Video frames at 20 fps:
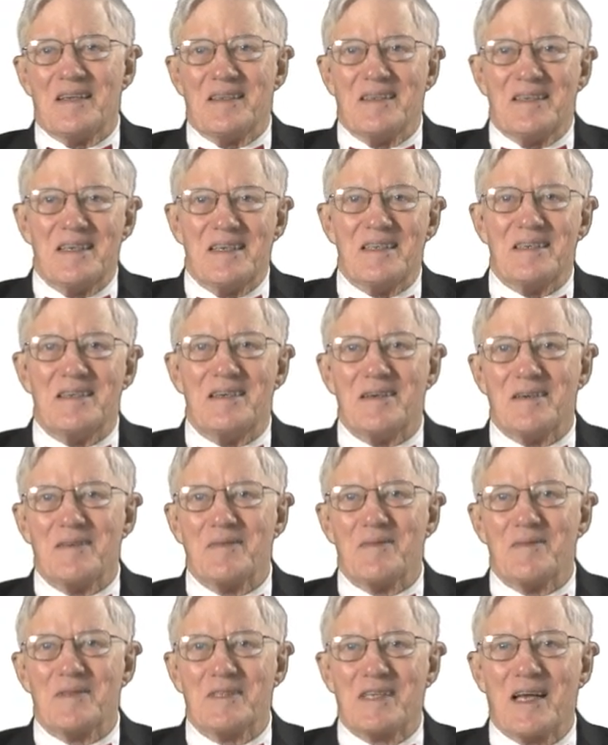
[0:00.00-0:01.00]

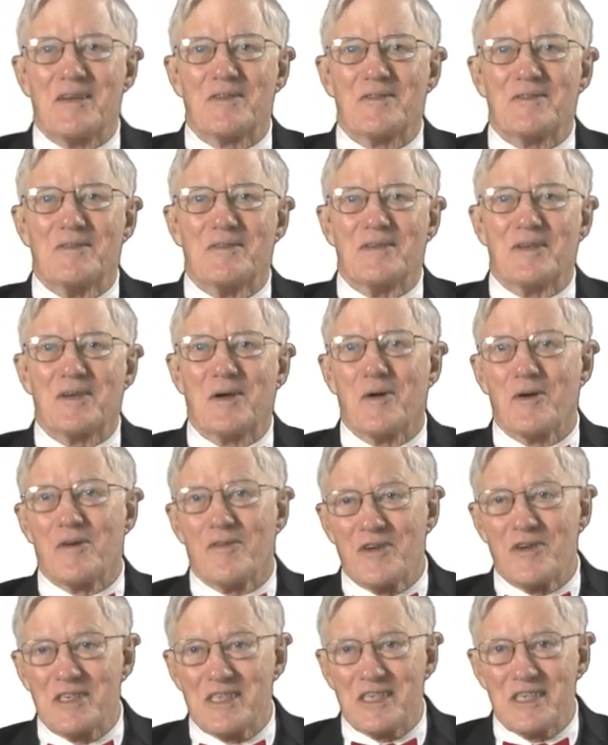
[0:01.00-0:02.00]
in South Dakota
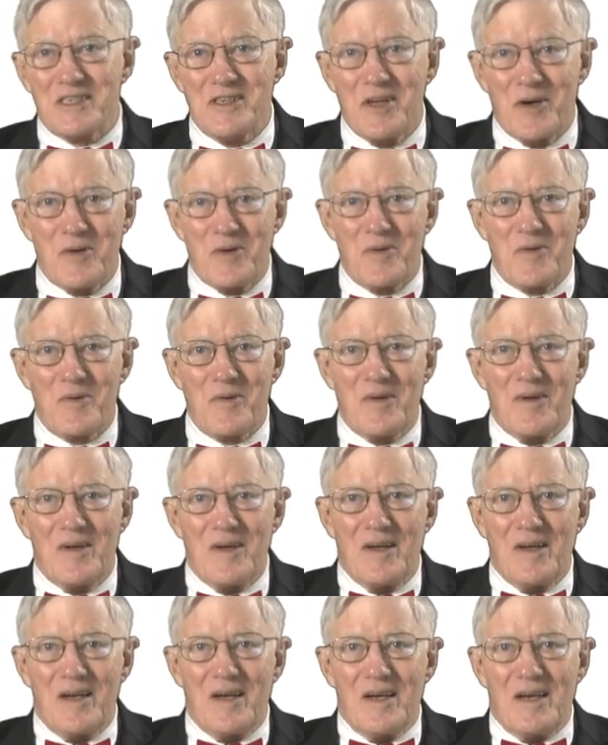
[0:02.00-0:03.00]
versus Dole,
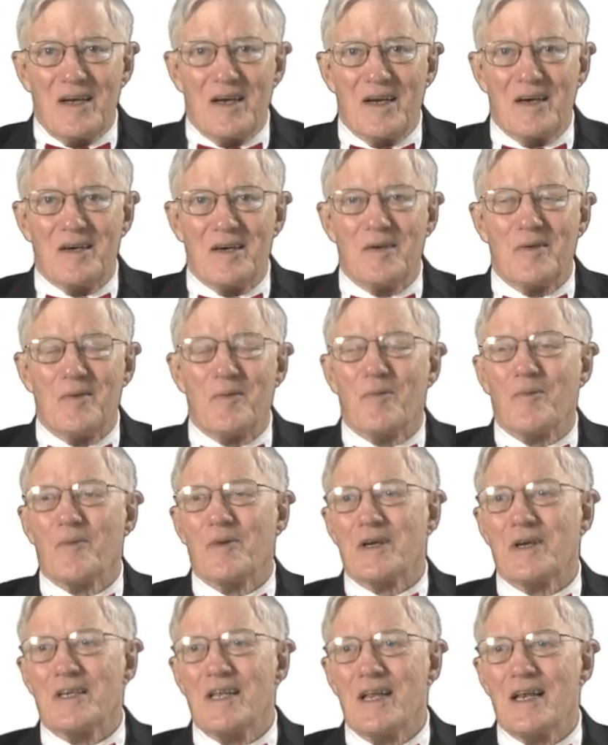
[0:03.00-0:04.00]

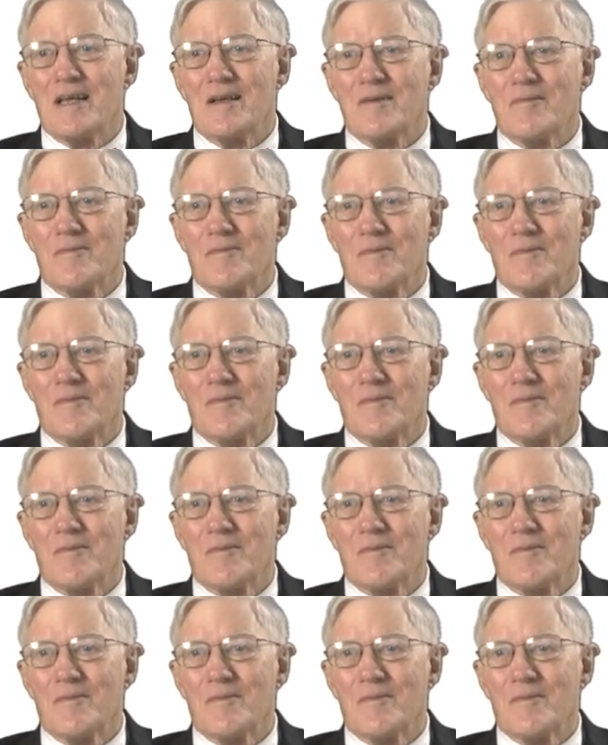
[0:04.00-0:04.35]
we're dealing